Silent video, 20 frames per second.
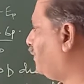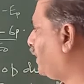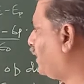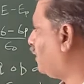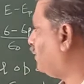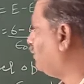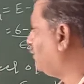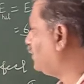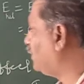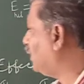
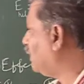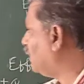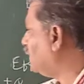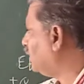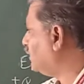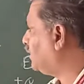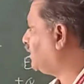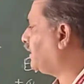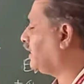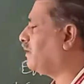becomes
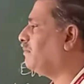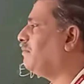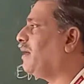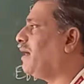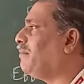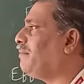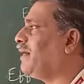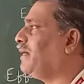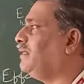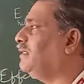sigma
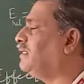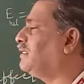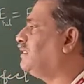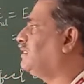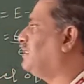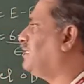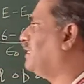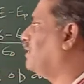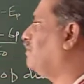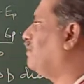minus
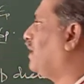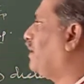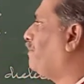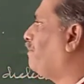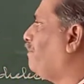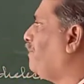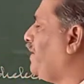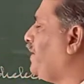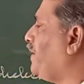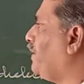sigma P.